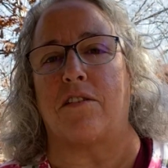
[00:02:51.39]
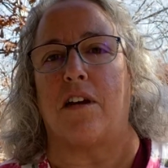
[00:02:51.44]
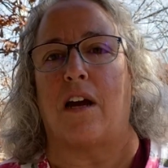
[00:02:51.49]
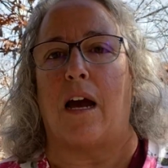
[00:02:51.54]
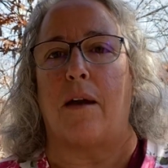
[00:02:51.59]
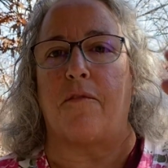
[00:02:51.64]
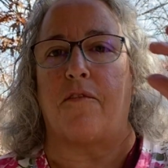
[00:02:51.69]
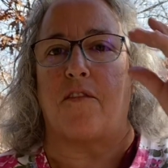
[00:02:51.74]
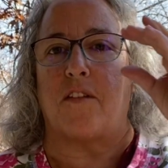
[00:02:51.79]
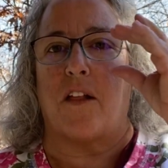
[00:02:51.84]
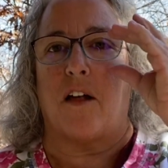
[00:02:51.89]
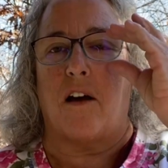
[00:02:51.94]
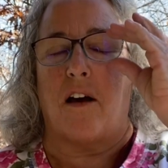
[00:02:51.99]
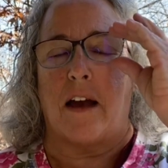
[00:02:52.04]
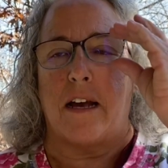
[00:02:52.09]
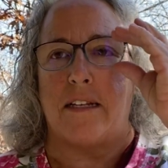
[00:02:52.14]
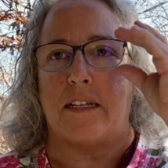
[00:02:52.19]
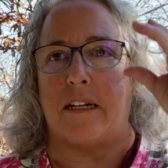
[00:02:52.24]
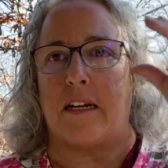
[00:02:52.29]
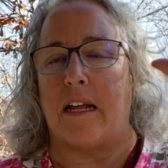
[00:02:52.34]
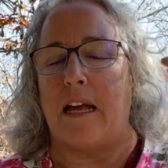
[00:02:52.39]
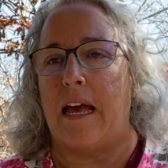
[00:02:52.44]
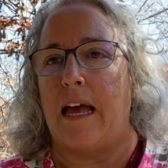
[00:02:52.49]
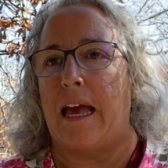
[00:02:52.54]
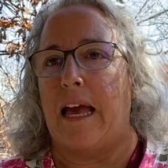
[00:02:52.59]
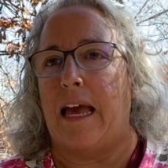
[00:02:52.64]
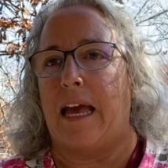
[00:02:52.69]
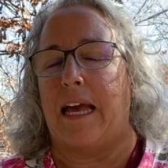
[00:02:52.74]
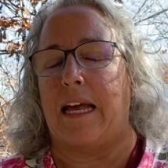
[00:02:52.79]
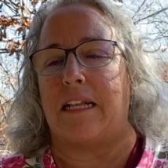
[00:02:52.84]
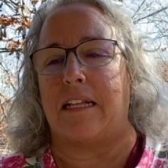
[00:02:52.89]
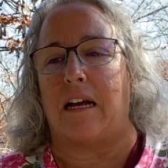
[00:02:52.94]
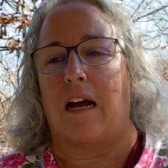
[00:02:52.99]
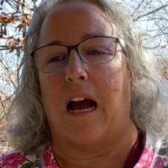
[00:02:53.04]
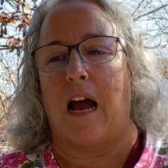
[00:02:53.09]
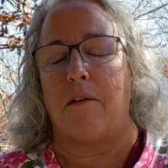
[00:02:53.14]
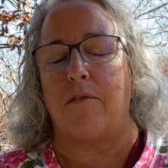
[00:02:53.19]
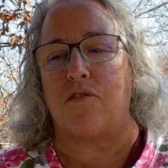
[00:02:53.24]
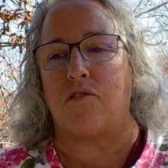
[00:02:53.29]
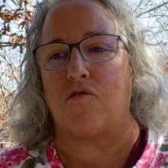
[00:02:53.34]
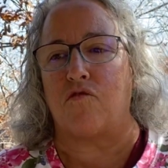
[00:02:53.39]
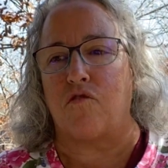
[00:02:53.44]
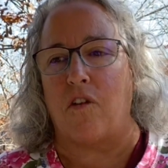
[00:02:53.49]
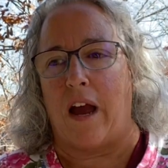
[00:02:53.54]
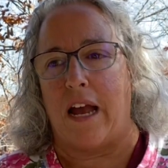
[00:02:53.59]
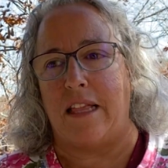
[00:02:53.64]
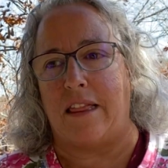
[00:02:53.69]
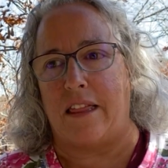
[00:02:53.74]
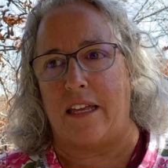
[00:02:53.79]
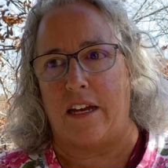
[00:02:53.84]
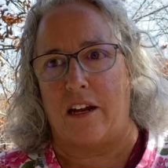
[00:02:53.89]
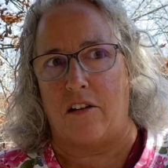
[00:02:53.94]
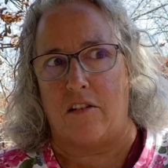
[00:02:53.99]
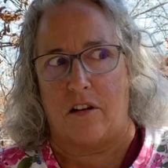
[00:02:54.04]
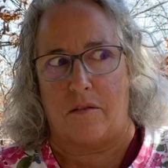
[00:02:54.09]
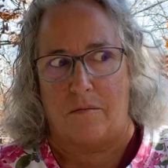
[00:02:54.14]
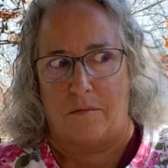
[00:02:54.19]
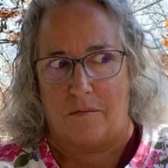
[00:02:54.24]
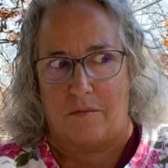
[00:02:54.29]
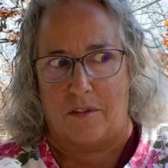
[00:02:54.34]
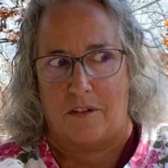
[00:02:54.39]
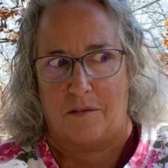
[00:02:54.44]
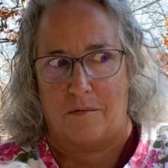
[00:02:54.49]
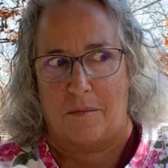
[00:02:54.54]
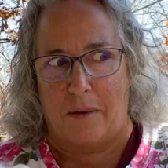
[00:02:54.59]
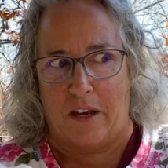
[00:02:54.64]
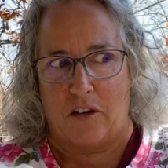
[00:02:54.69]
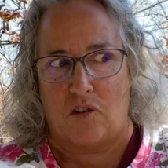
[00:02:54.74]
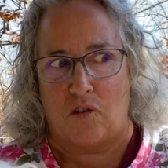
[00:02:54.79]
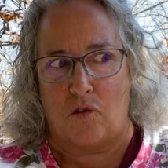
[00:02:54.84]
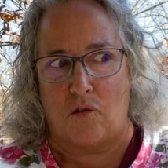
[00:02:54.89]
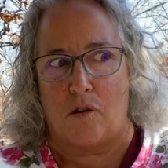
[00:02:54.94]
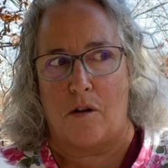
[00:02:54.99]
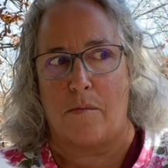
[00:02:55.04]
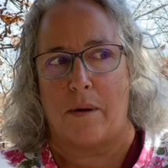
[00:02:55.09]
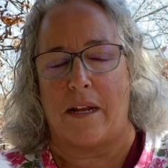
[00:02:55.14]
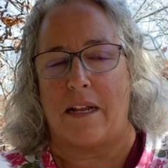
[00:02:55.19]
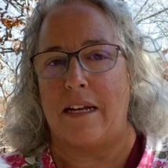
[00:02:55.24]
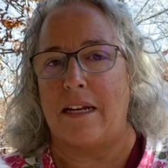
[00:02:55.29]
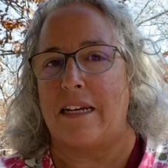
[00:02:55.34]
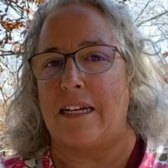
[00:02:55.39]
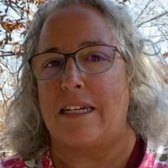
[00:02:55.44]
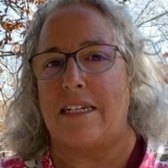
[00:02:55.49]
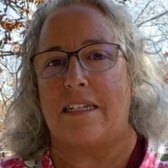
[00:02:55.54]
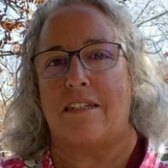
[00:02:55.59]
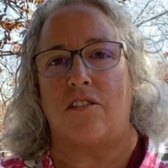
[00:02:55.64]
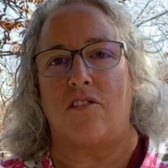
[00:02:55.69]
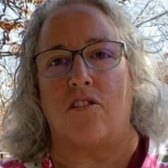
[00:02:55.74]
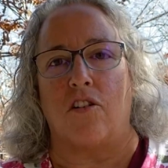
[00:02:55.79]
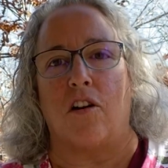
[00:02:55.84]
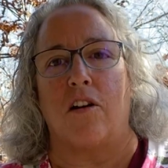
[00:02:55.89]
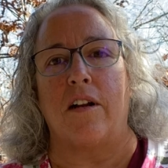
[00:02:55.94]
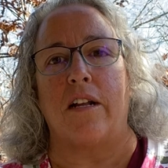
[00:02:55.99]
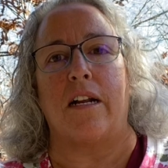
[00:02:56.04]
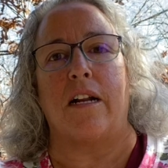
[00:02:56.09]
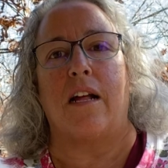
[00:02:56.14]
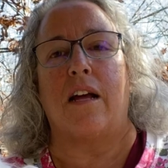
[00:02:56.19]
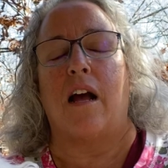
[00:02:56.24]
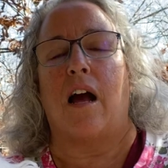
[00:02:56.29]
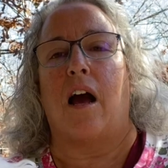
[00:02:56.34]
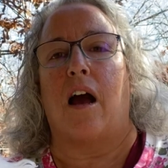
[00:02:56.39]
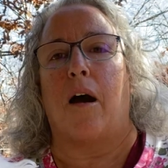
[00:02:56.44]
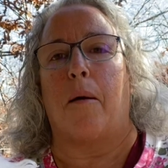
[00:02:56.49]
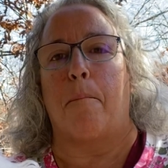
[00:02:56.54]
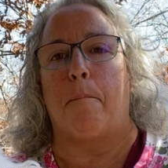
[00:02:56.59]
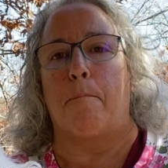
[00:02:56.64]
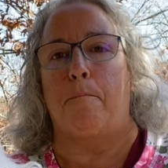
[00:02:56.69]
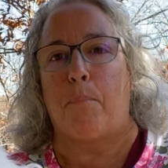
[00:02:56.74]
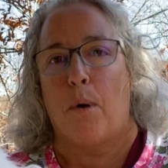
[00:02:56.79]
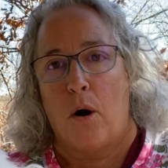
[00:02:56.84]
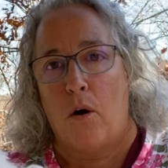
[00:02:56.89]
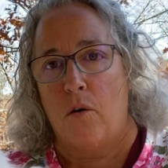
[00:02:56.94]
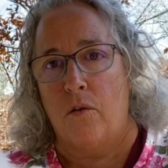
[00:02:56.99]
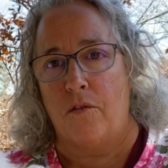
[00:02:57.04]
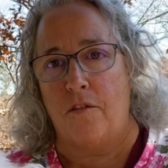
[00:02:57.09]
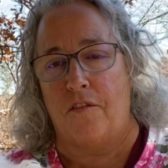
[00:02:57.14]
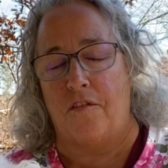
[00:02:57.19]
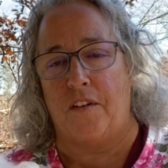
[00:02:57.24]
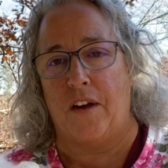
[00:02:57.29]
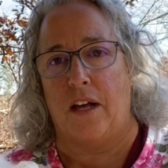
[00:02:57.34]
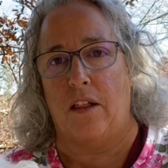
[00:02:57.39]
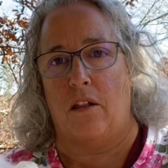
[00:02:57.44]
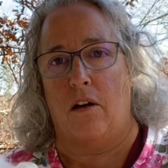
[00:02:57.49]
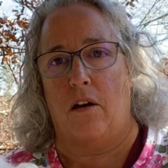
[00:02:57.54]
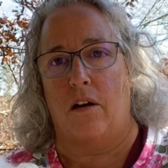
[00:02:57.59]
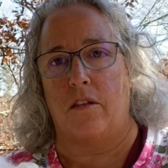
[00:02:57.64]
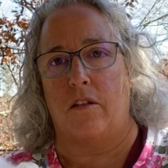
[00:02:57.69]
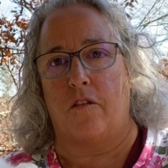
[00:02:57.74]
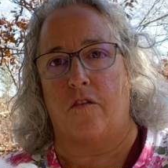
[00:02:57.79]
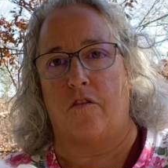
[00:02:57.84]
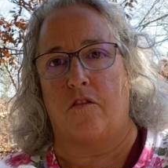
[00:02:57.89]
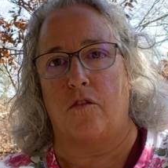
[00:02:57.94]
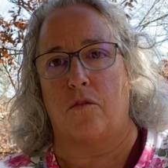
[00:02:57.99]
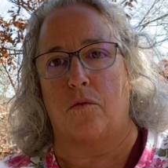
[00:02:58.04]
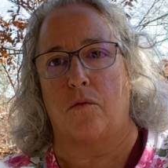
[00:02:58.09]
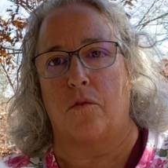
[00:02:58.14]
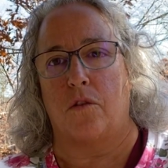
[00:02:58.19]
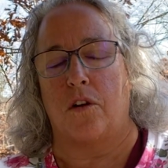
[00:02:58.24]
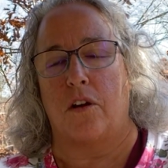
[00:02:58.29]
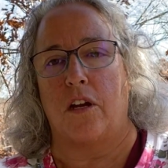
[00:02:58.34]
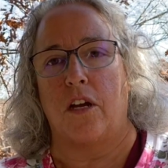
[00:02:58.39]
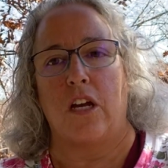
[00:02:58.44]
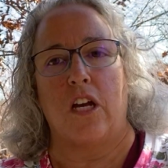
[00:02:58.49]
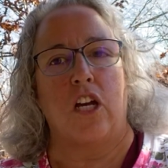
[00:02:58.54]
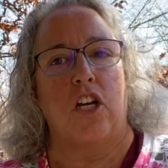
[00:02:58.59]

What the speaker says: Time flies. And I was right there to make sure, but darn it, a bone fell on the floor.